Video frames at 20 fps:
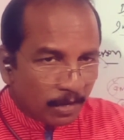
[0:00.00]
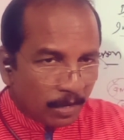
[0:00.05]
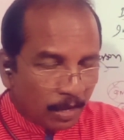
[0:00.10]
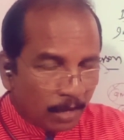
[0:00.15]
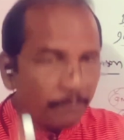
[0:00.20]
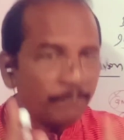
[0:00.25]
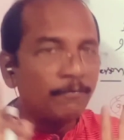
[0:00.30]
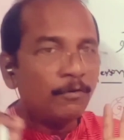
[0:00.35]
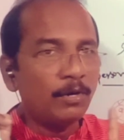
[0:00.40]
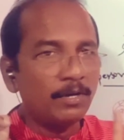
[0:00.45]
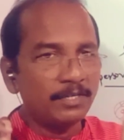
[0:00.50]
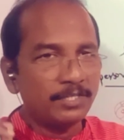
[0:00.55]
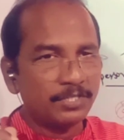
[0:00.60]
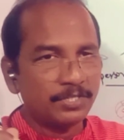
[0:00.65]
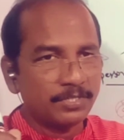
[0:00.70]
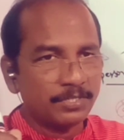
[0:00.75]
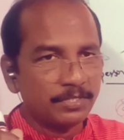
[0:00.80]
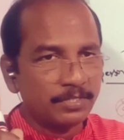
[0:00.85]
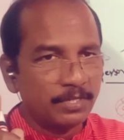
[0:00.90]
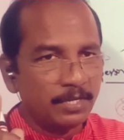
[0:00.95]
of
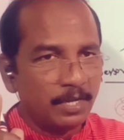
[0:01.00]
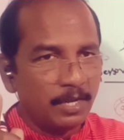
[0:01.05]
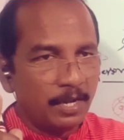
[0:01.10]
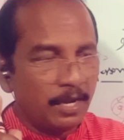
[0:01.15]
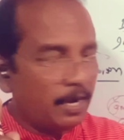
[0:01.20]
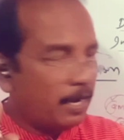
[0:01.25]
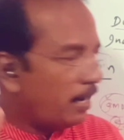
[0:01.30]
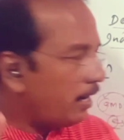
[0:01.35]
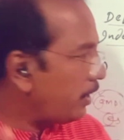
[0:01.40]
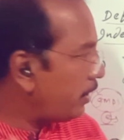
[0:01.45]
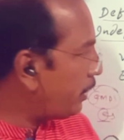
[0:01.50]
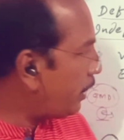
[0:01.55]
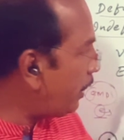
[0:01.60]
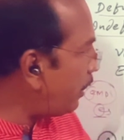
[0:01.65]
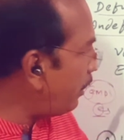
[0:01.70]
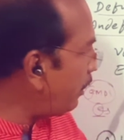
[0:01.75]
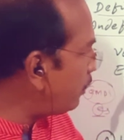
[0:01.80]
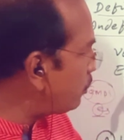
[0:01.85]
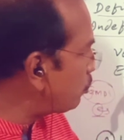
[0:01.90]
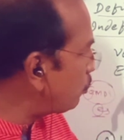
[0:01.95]
words, and A
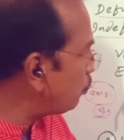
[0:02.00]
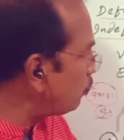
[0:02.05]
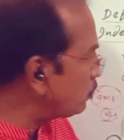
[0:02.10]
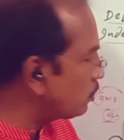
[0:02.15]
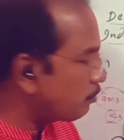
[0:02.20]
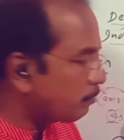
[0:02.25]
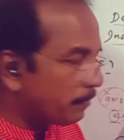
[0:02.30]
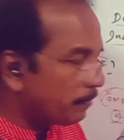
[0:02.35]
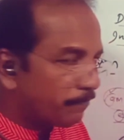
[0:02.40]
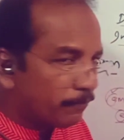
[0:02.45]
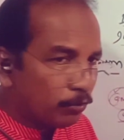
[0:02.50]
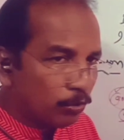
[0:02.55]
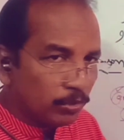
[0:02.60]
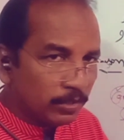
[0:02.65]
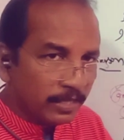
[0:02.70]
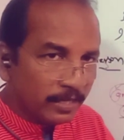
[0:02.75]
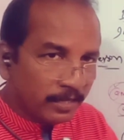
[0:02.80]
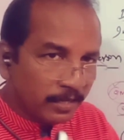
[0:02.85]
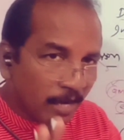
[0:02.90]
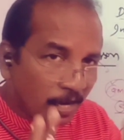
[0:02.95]
is used before
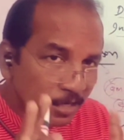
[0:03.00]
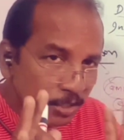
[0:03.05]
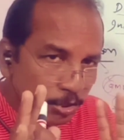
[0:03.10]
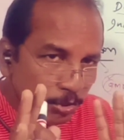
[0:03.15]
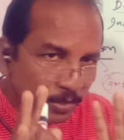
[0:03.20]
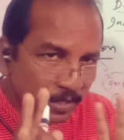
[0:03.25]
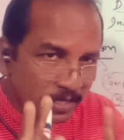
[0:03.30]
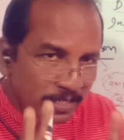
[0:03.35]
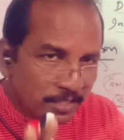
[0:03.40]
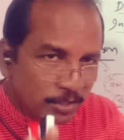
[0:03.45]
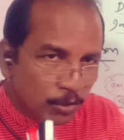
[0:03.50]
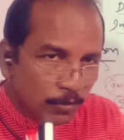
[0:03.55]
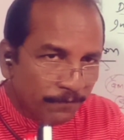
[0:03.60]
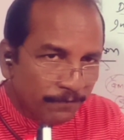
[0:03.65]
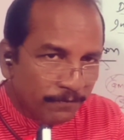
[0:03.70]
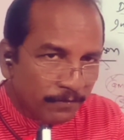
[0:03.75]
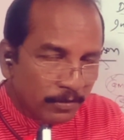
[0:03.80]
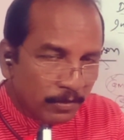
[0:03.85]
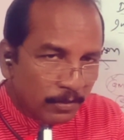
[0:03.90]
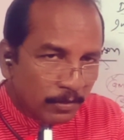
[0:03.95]
the consonants
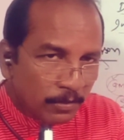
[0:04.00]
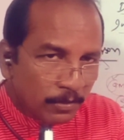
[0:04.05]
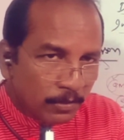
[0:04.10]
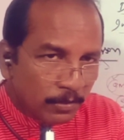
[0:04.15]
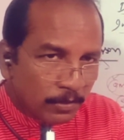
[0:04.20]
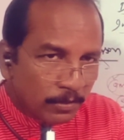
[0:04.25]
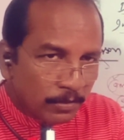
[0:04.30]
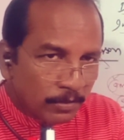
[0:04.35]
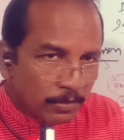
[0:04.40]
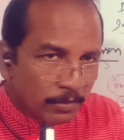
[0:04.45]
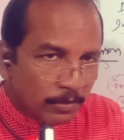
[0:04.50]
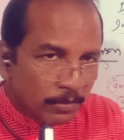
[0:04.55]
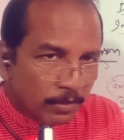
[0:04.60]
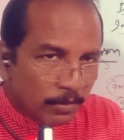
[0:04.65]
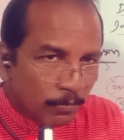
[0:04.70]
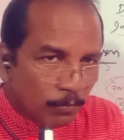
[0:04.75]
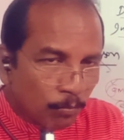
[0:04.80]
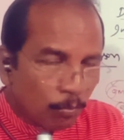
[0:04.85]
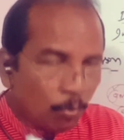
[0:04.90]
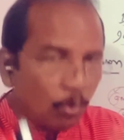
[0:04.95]
of
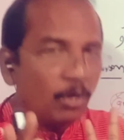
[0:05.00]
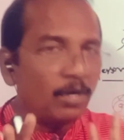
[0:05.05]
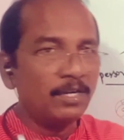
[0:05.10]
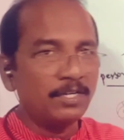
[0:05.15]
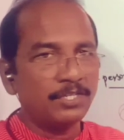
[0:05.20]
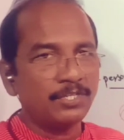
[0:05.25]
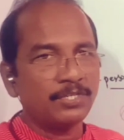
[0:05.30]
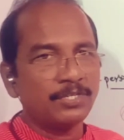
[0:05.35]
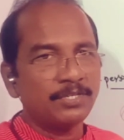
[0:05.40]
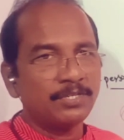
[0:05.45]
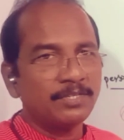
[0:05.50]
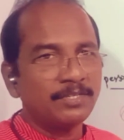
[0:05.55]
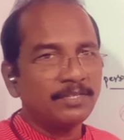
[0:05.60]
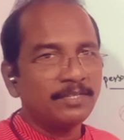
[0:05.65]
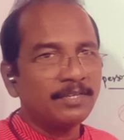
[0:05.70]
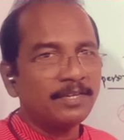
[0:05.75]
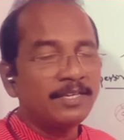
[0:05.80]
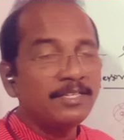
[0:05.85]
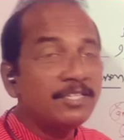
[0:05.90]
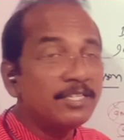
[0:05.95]
words.
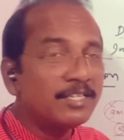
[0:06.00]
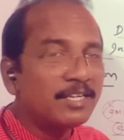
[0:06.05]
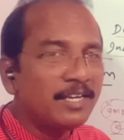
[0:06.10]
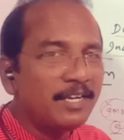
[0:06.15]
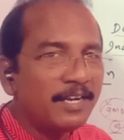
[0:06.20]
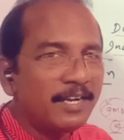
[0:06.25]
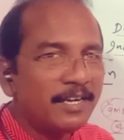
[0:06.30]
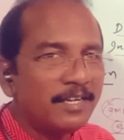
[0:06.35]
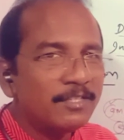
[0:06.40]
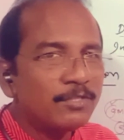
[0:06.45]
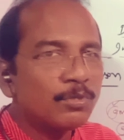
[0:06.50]
Is it clear?